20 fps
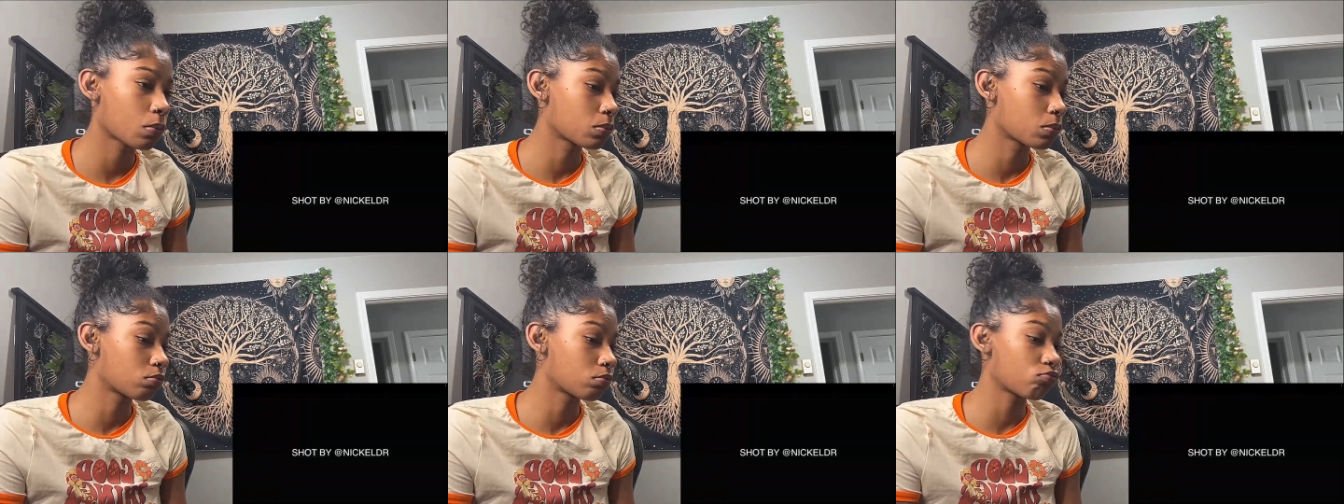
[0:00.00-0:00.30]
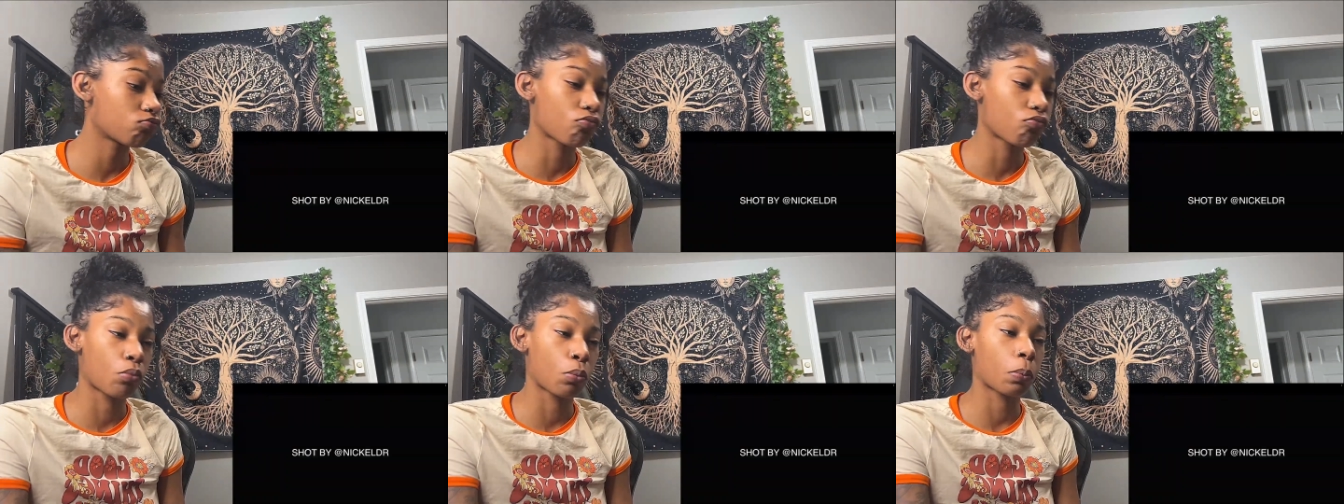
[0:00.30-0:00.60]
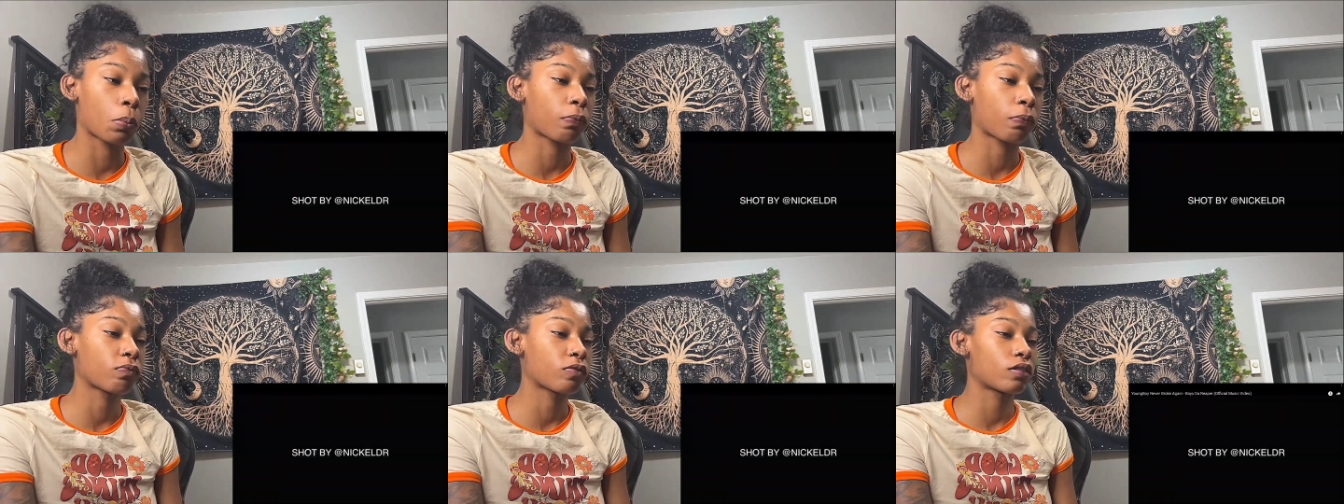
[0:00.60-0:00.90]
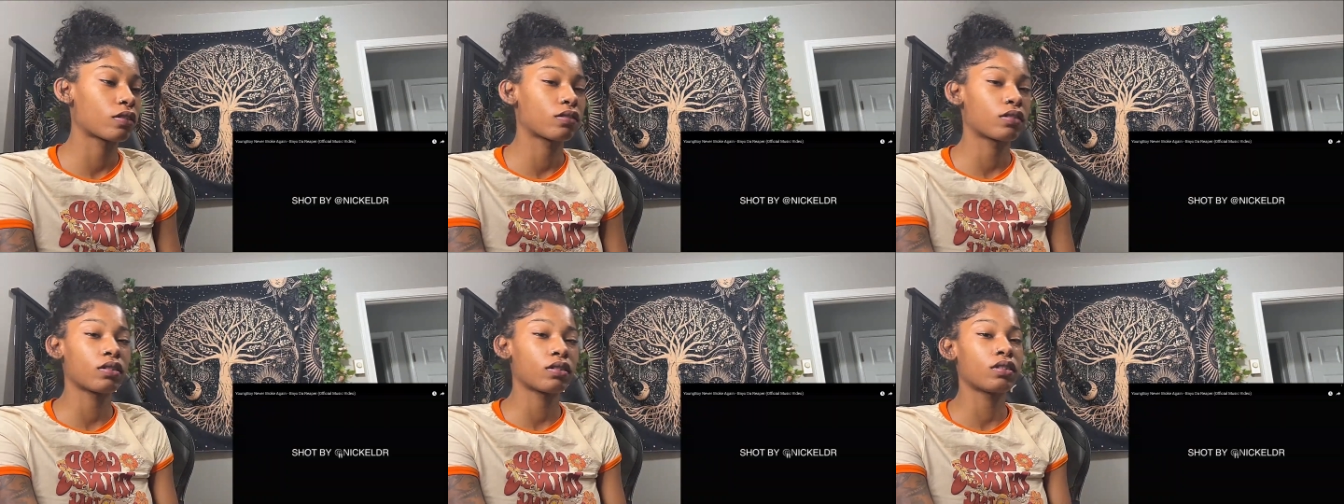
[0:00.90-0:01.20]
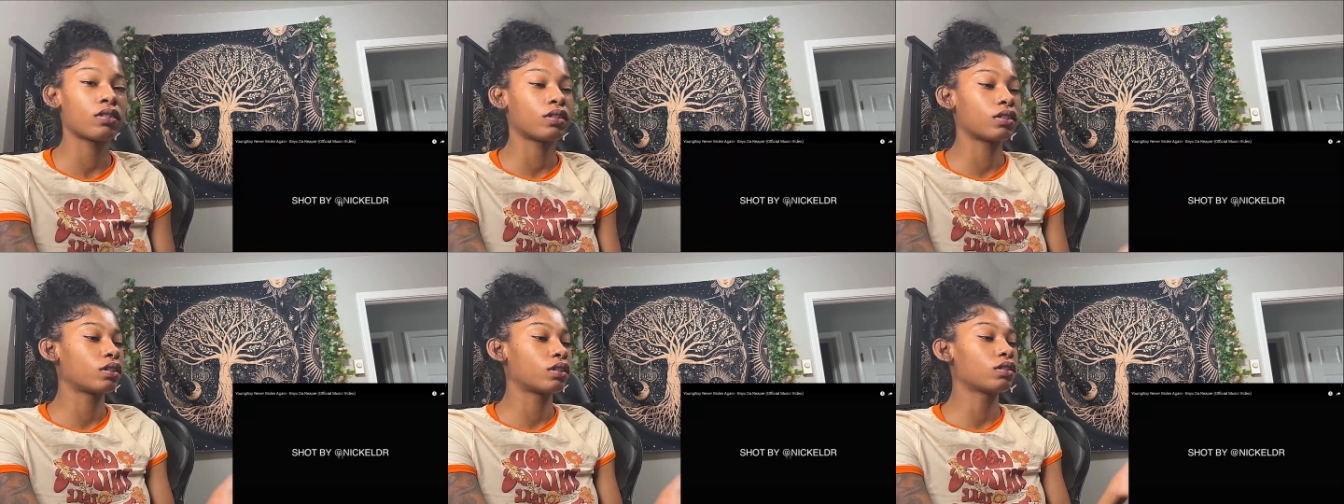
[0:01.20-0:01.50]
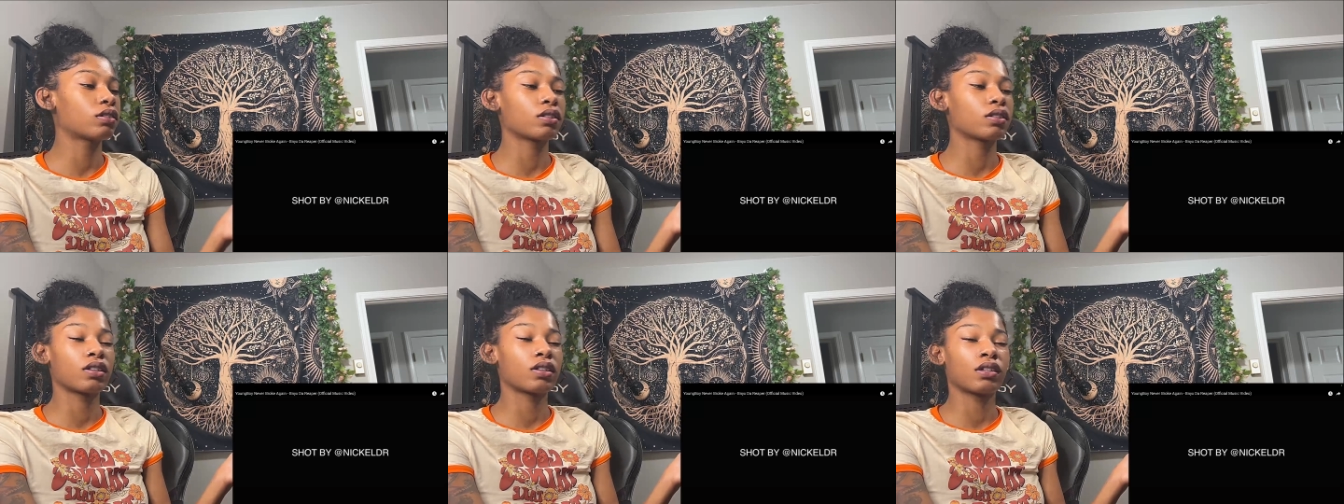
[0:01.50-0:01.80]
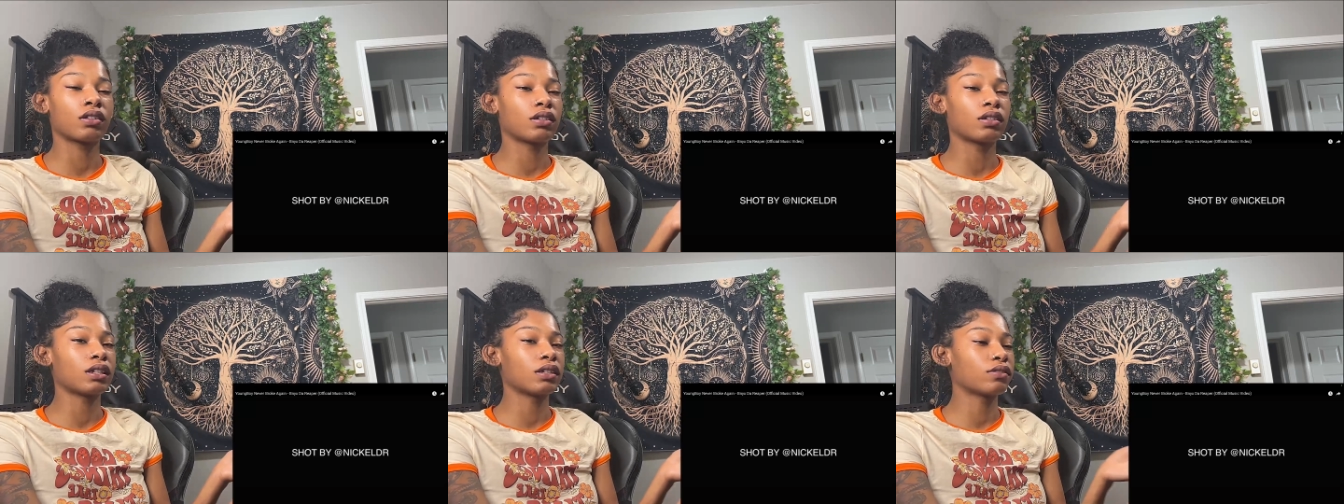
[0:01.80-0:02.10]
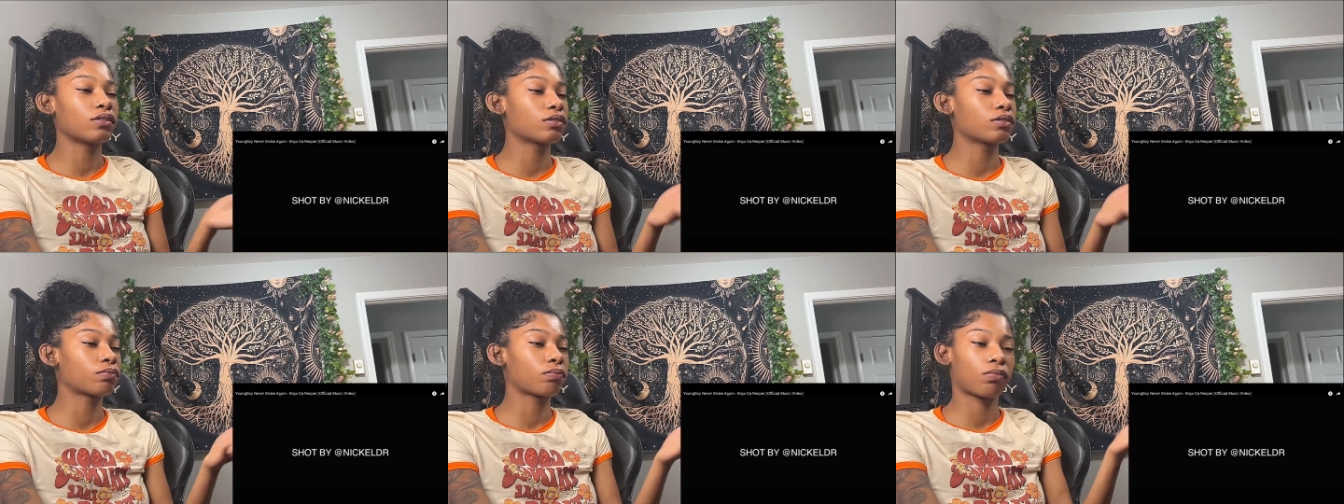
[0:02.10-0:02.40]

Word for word: Mmm. See, mm. look, he ain't gonna leave